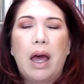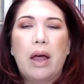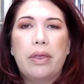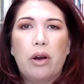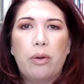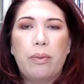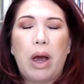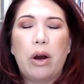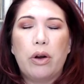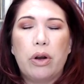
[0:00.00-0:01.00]
There
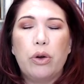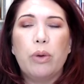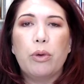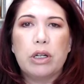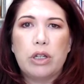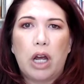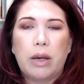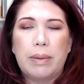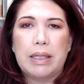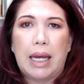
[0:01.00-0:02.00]
are numerous
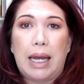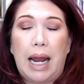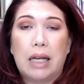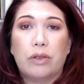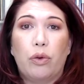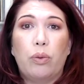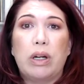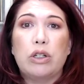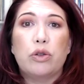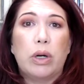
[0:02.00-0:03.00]
documents they can ask for,
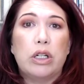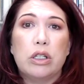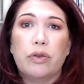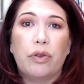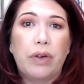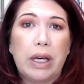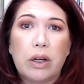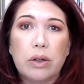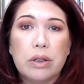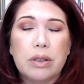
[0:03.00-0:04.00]
registrations for
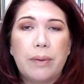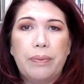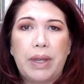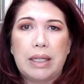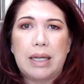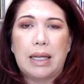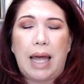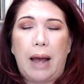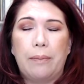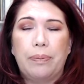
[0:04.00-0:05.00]
vehicles, things like
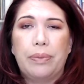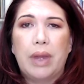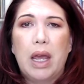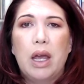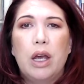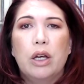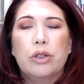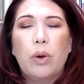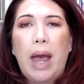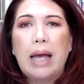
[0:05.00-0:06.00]
that.
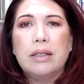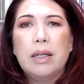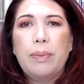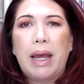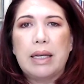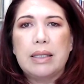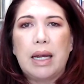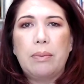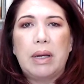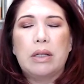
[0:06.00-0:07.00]
So as to bank
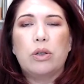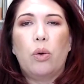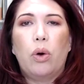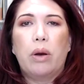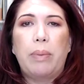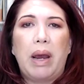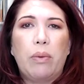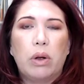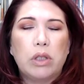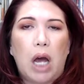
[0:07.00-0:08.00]
statements or
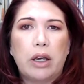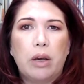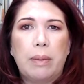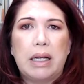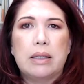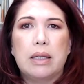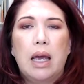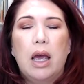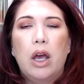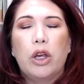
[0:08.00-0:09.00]
payroll documents,
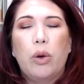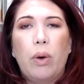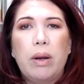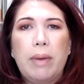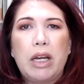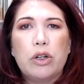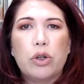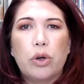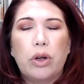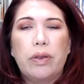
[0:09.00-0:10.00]
you want to make
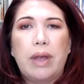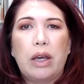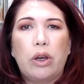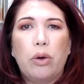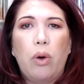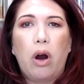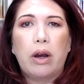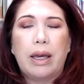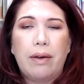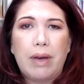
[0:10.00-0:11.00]
sure that you are
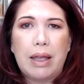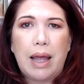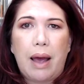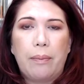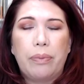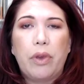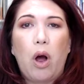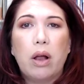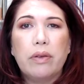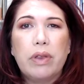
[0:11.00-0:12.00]
giving them
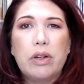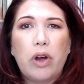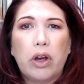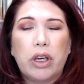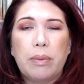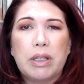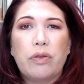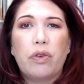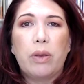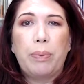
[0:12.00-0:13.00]
all of the documents
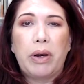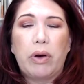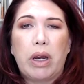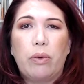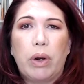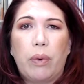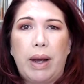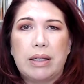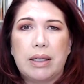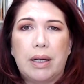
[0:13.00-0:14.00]
for the period
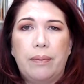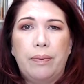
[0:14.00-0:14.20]
requested.